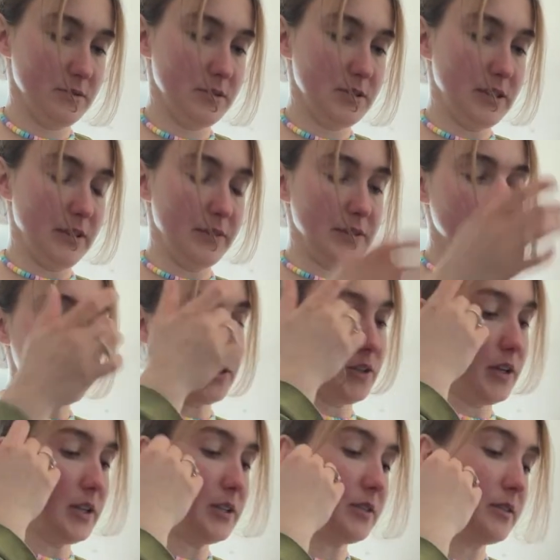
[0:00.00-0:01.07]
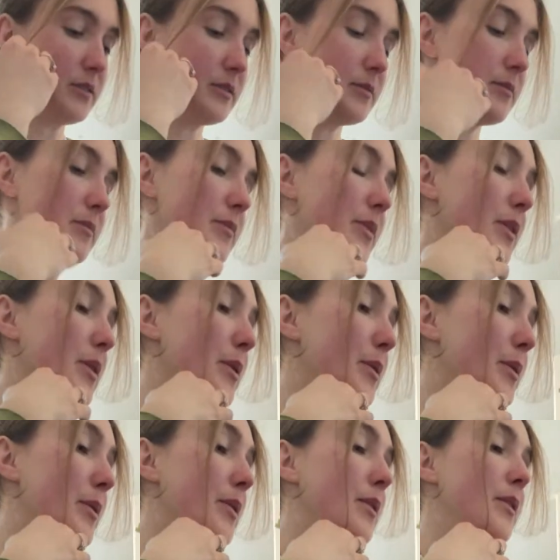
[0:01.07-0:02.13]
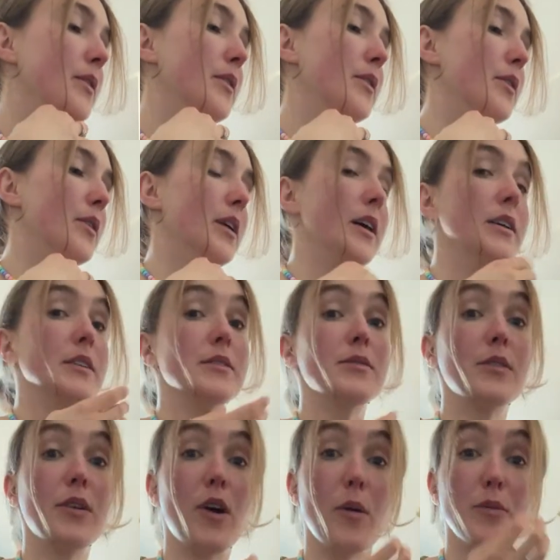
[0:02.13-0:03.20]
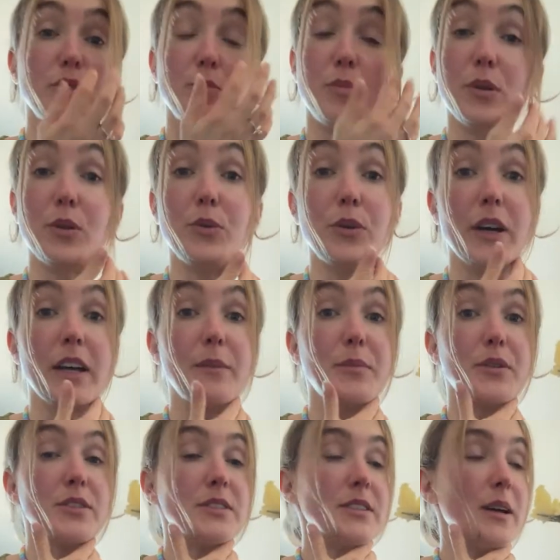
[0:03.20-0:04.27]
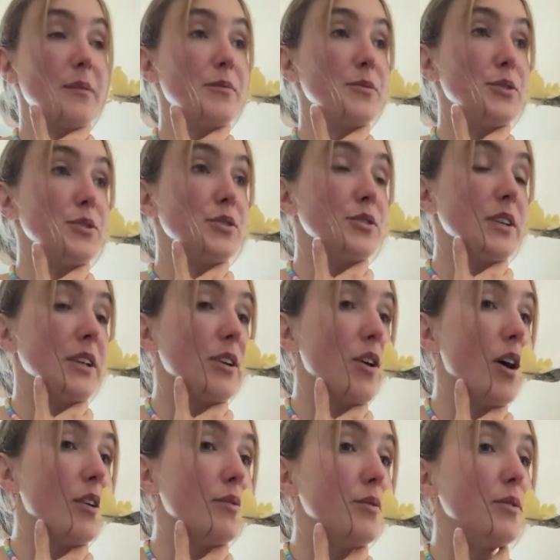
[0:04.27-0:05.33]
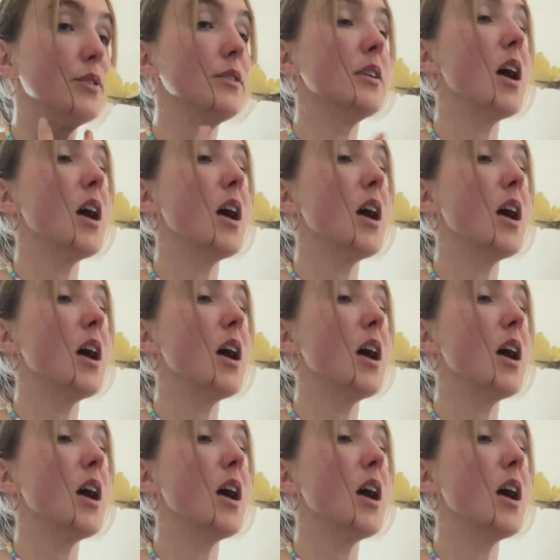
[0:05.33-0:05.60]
See if it's good. Oh, I almost blew it because I'm used to eating hot food.